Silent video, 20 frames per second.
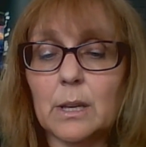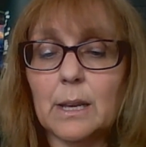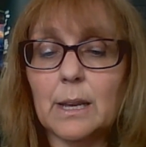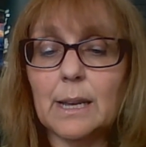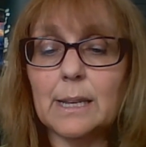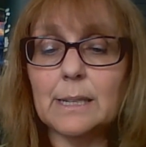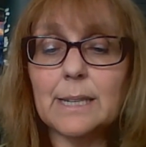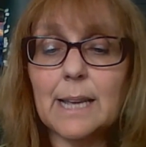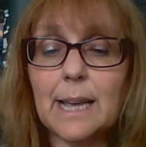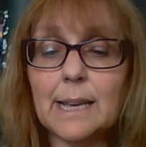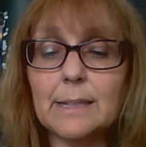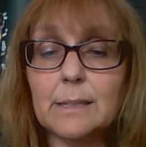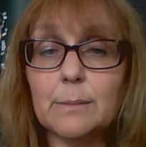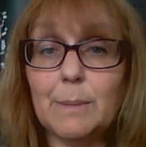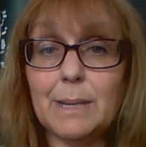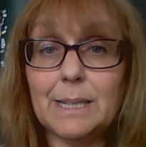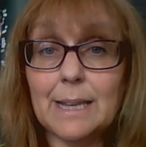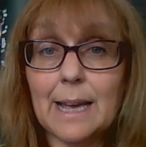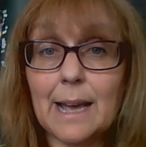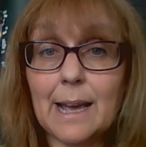It takes
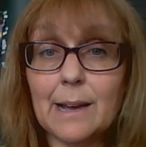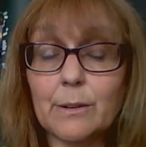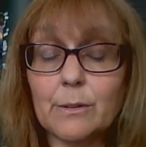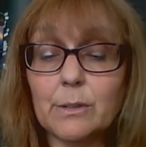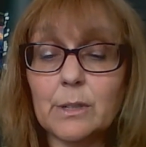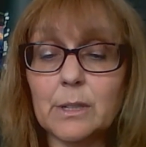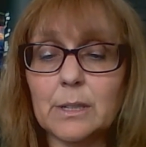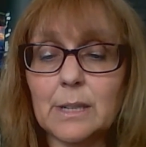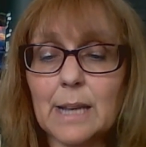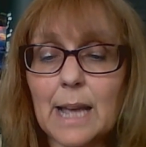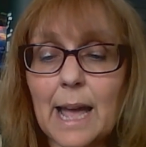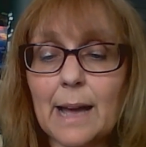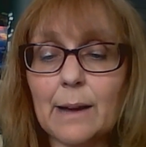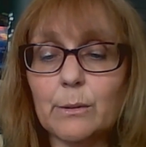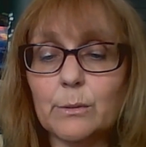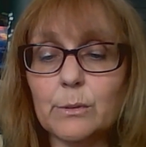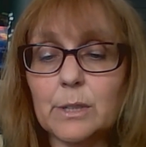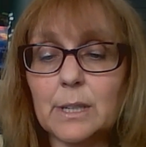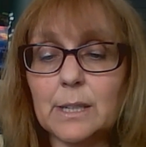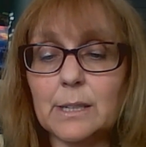me down and
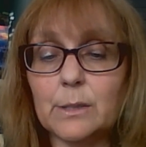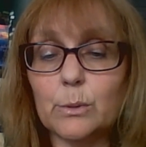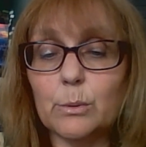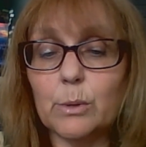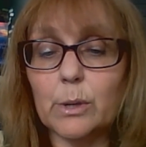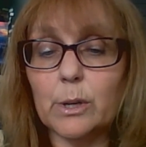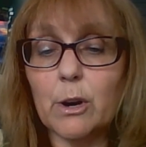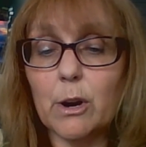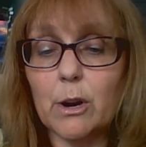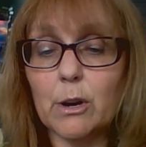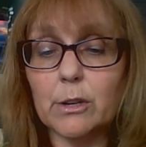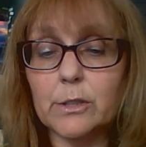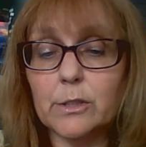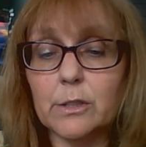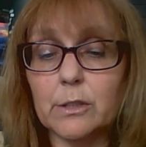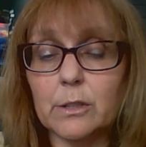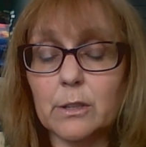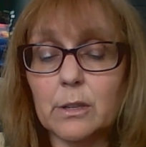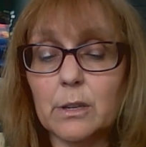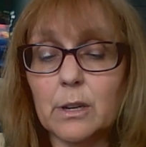out into a
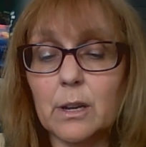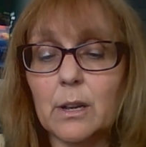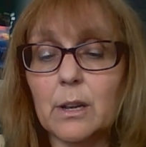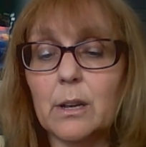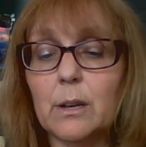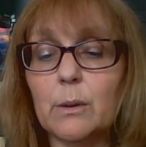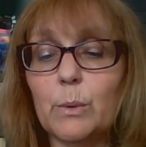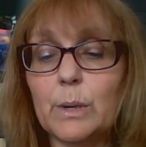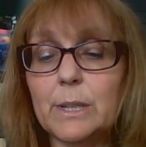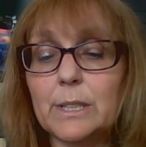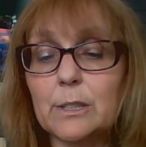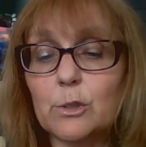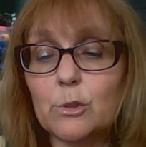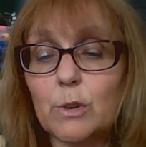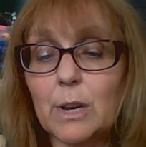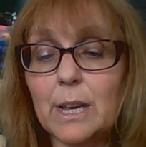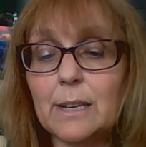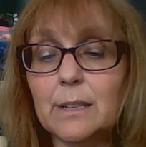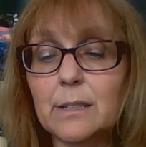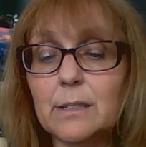garden where
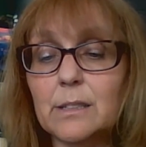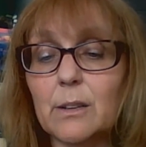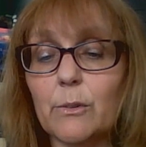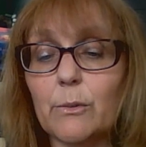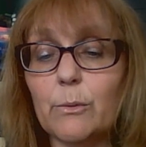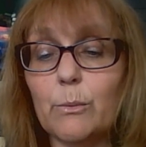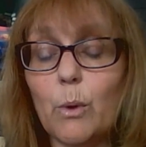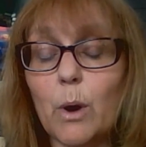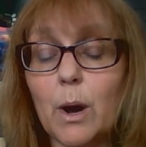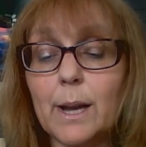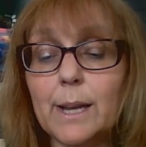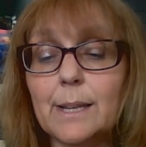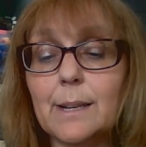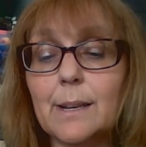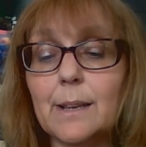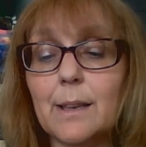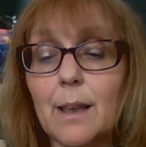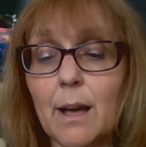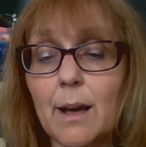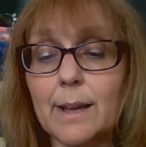strings of white
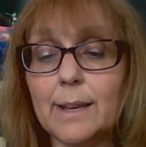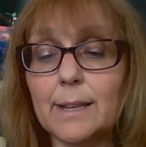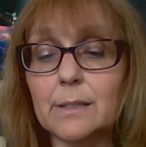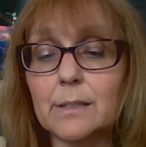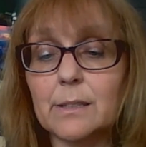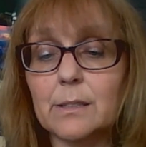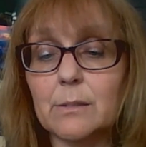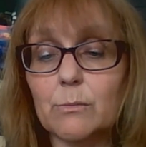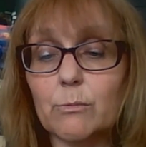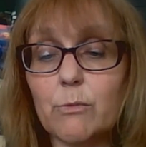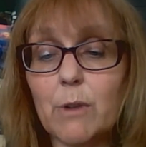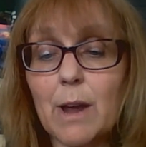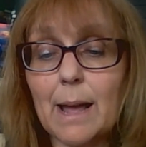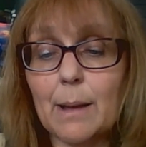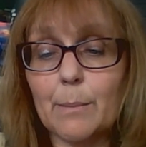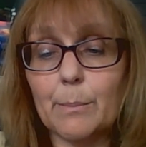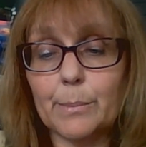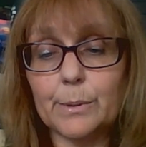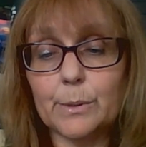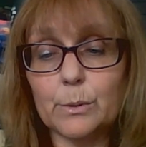lights
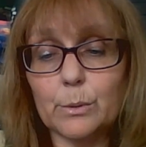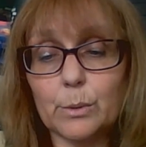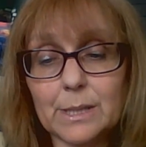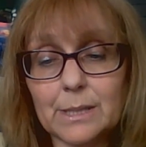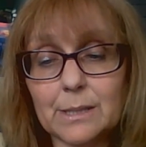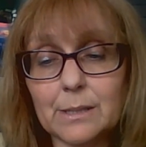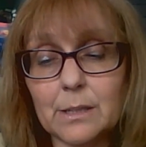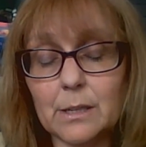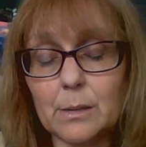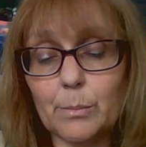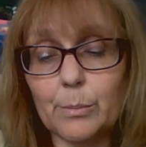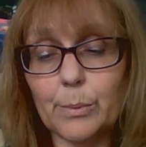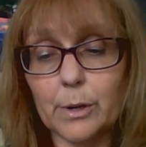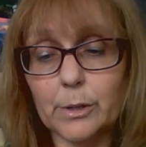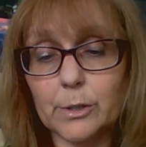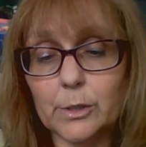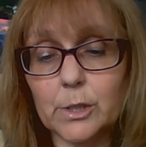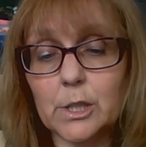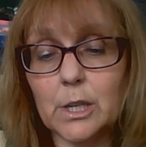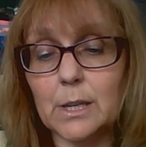wrap twisted
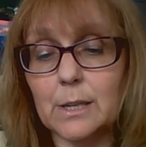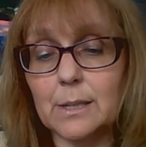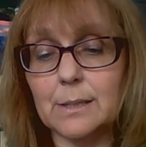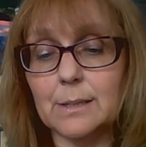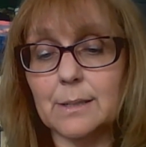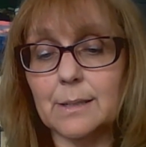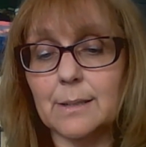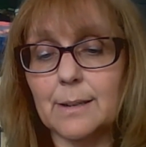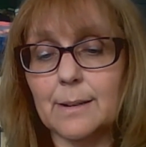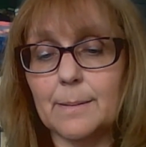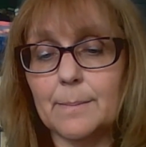branches.